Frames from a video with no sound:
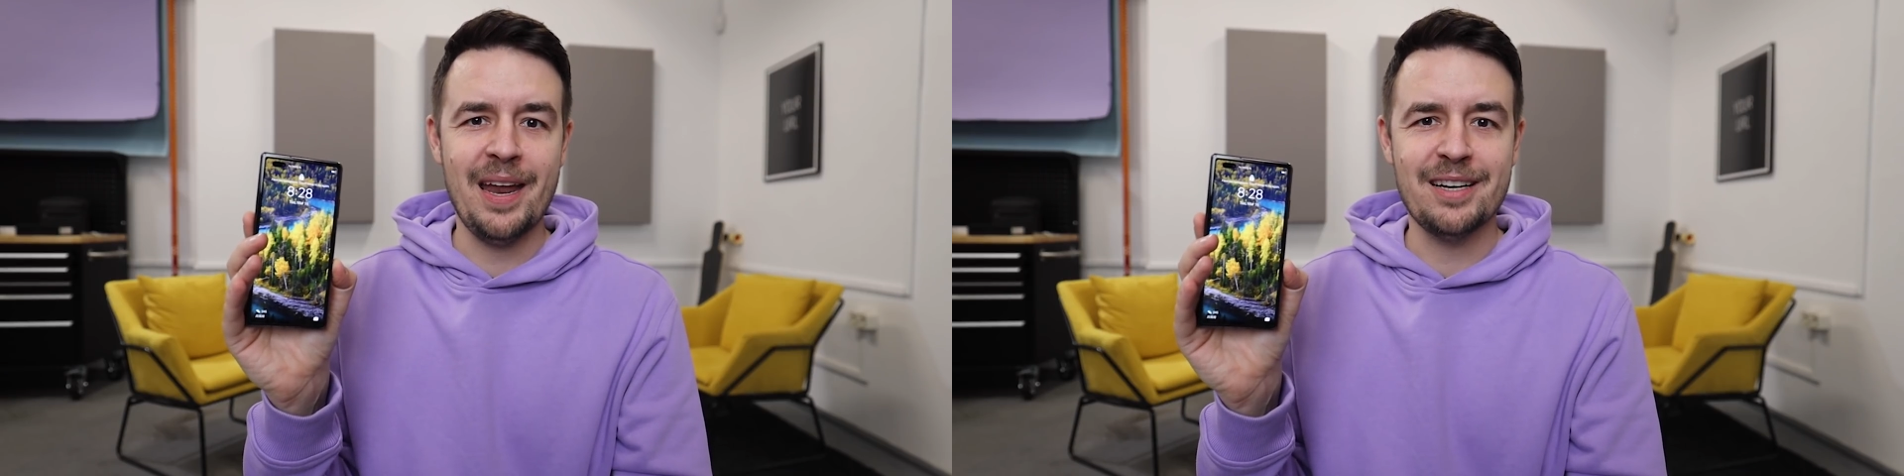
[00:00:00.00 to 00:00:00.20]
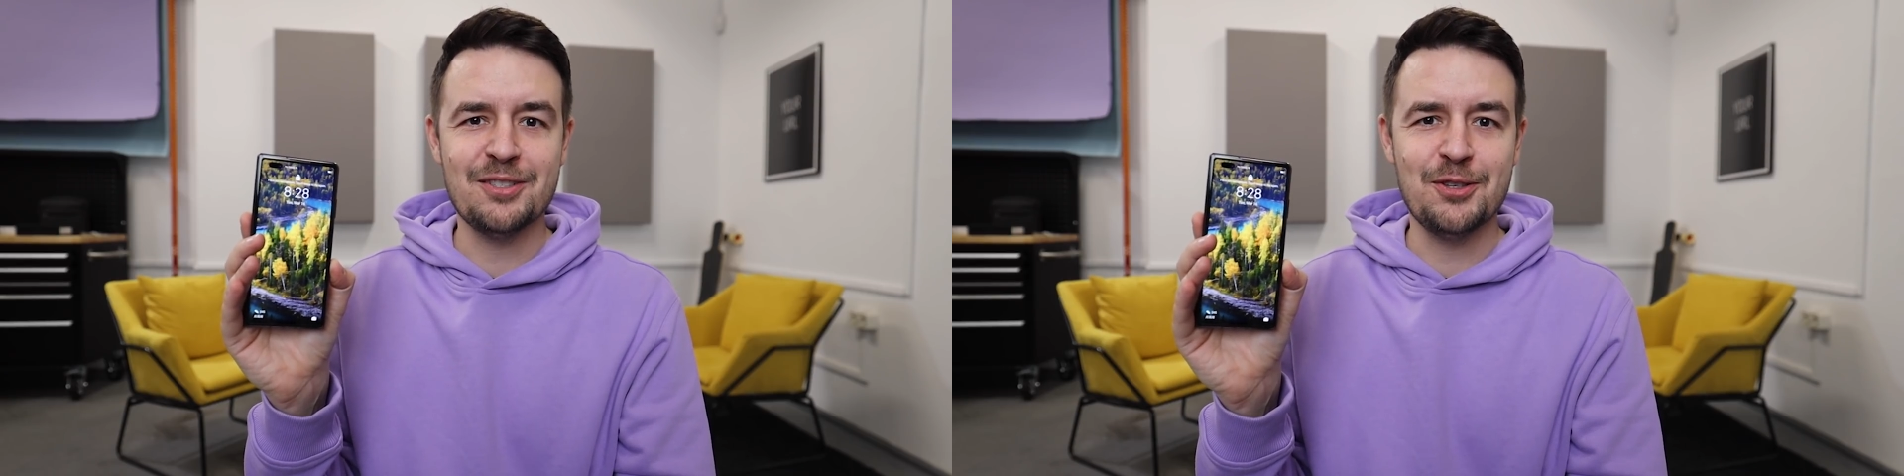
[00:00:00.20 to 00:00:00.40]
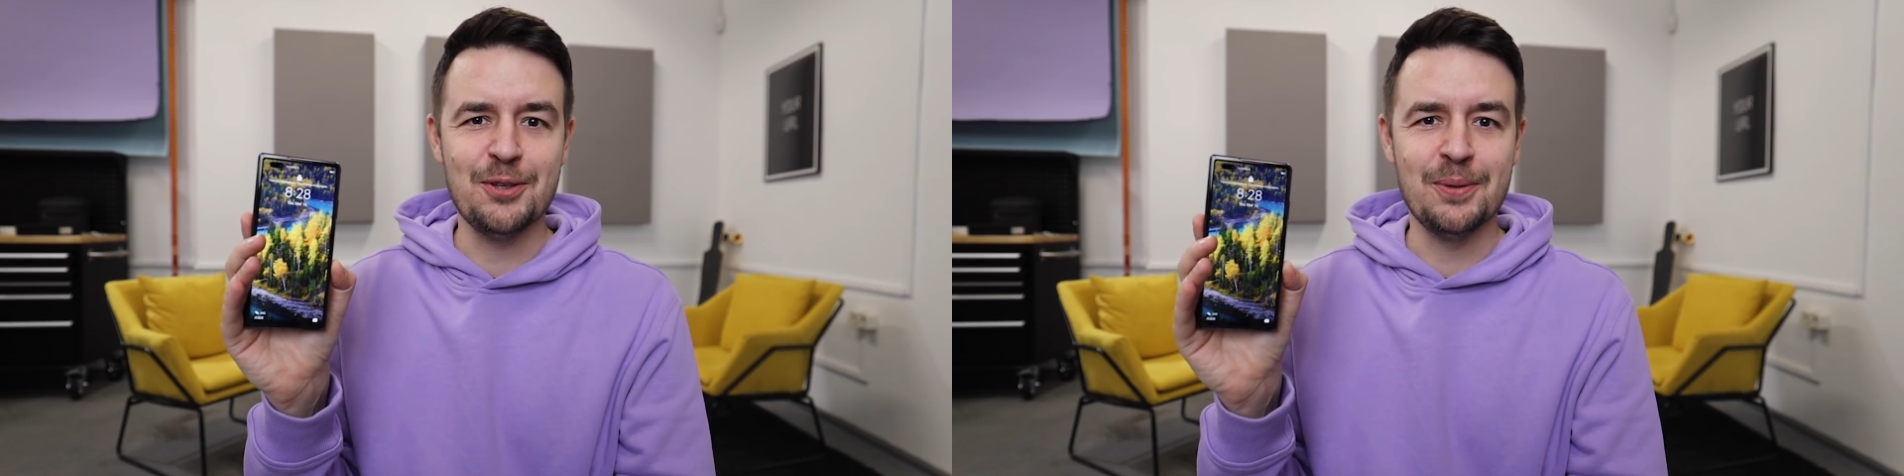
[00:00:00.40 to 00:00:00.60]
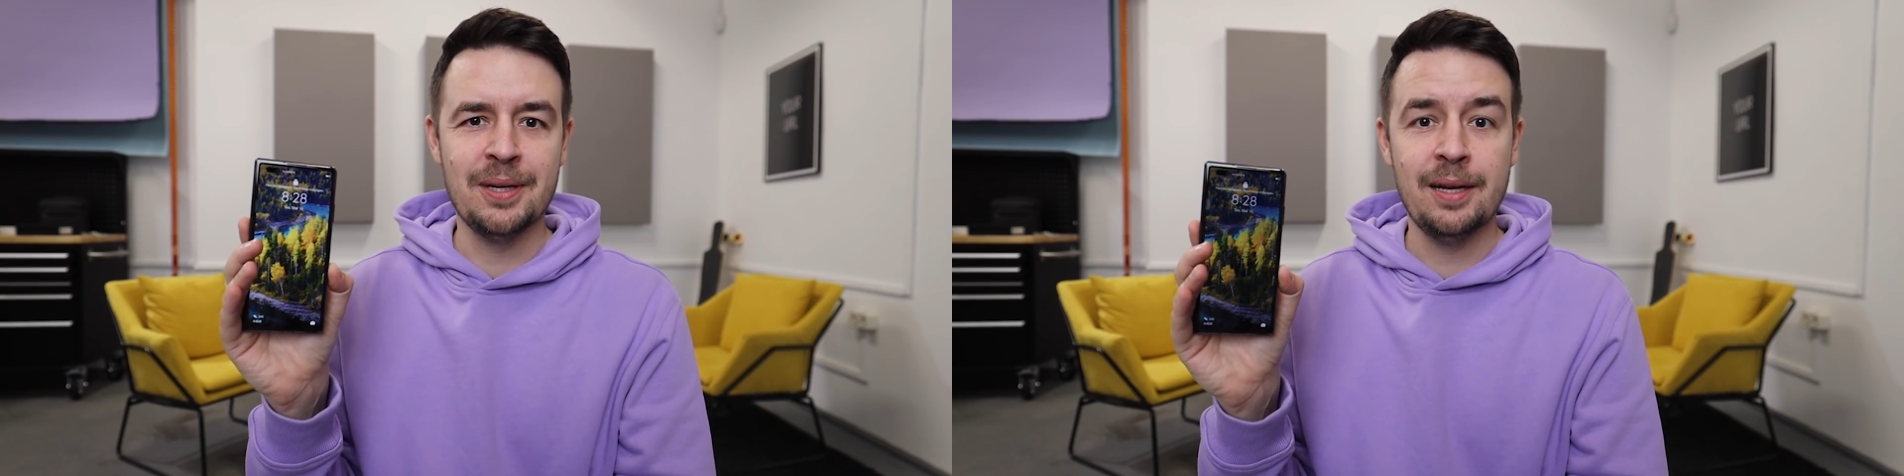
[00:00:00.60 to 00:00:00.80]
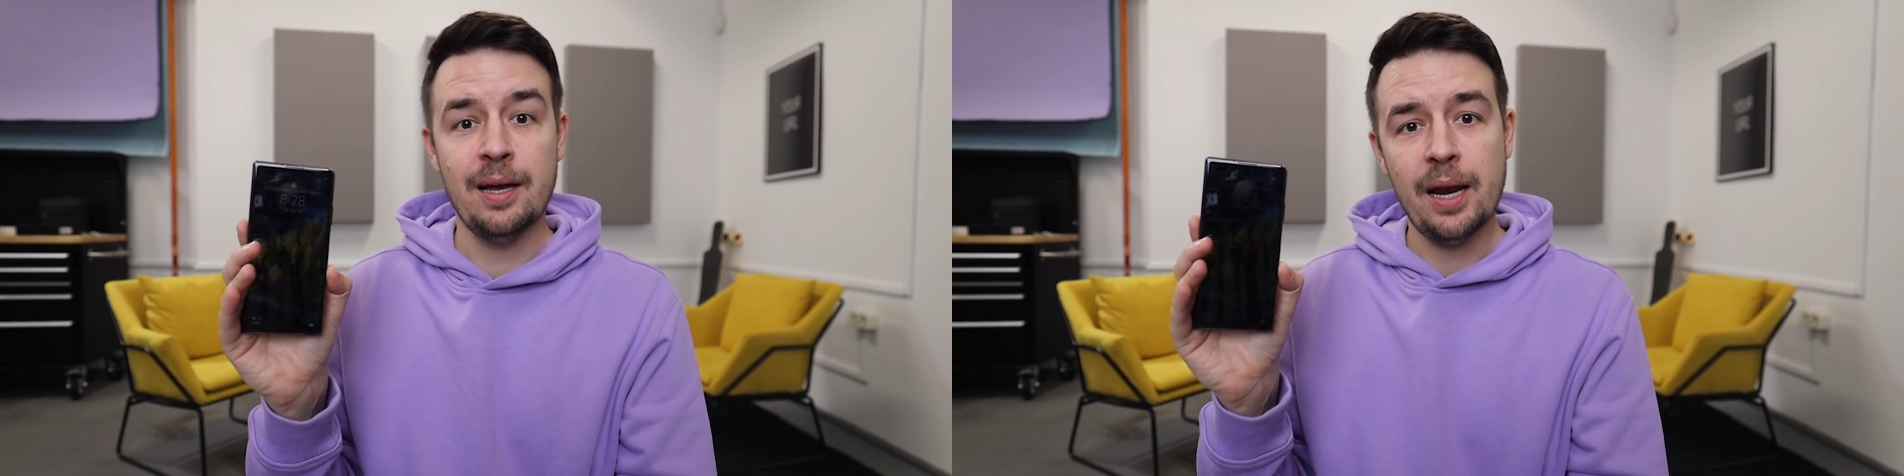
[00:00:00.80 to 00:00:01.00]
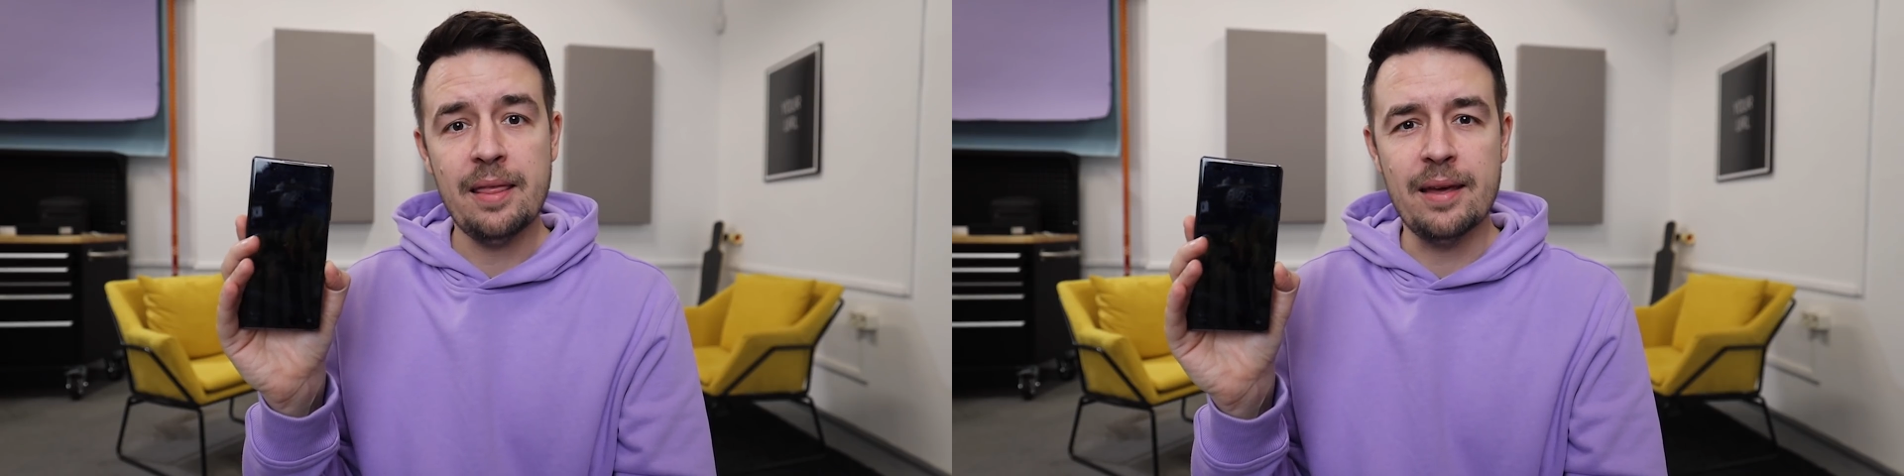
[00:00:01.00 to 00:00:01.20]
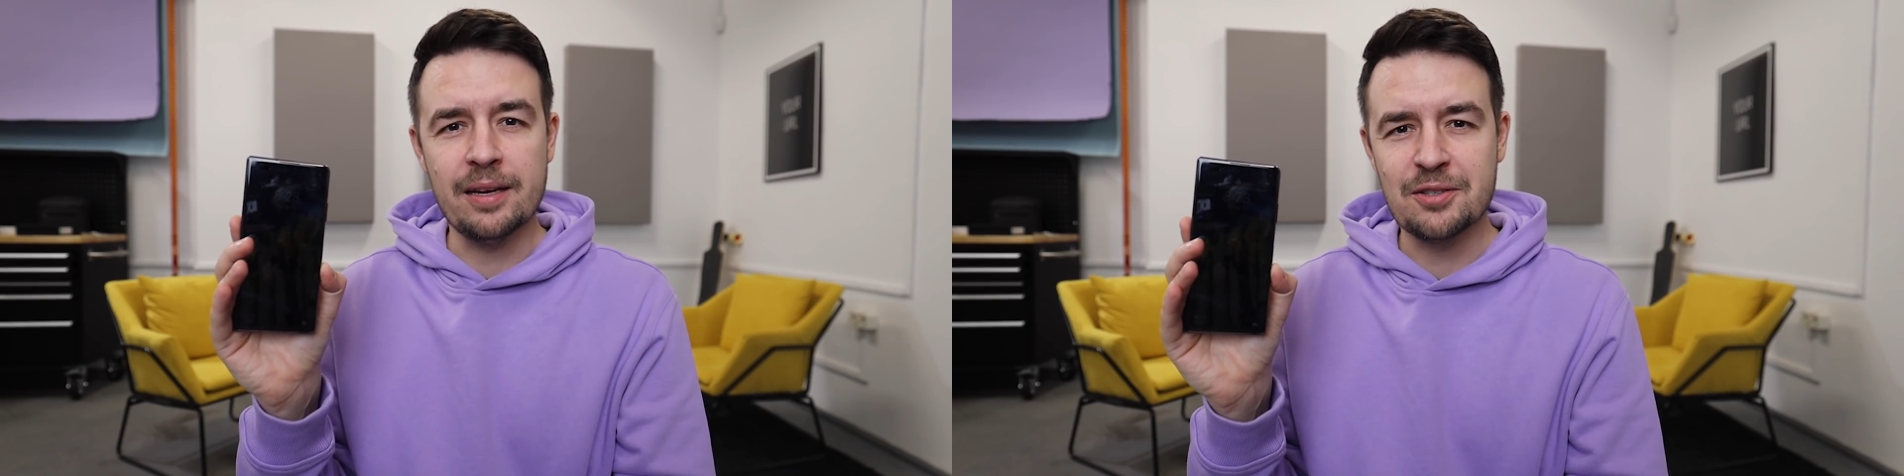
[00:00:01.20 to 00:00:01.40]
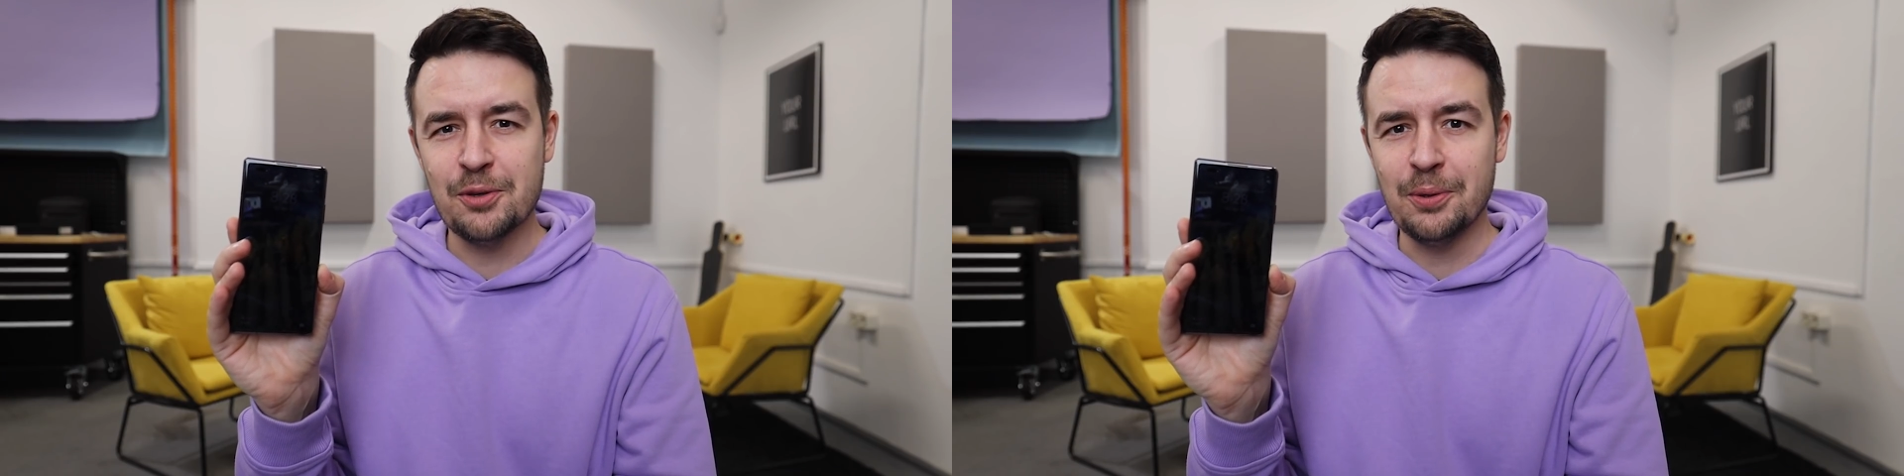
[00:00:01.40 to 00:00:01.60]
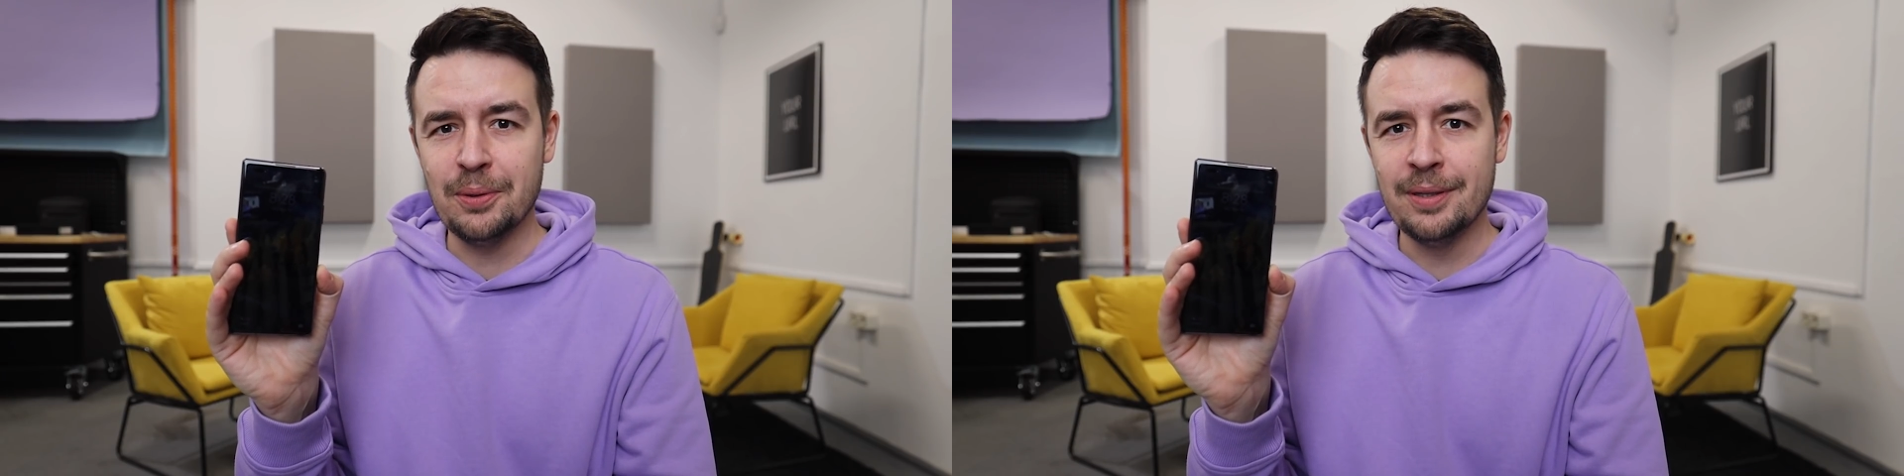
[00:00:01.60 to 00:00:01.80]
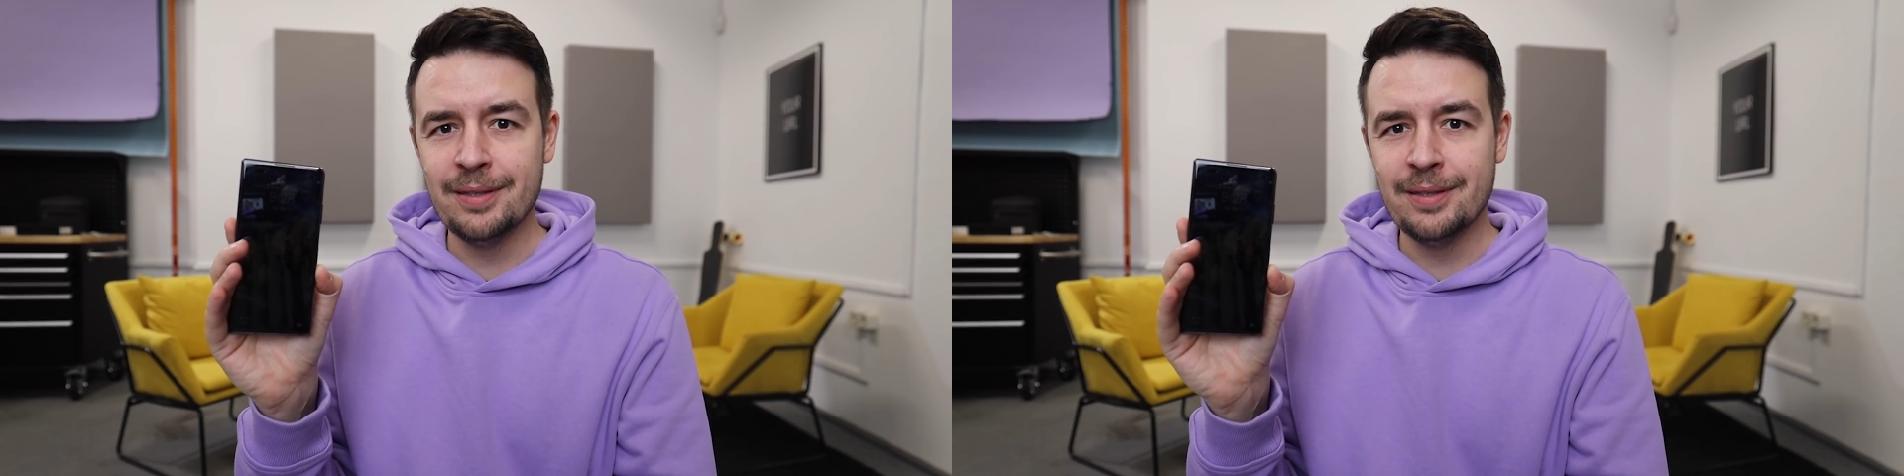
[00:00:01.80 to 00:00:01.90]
X2, and I think it's cool.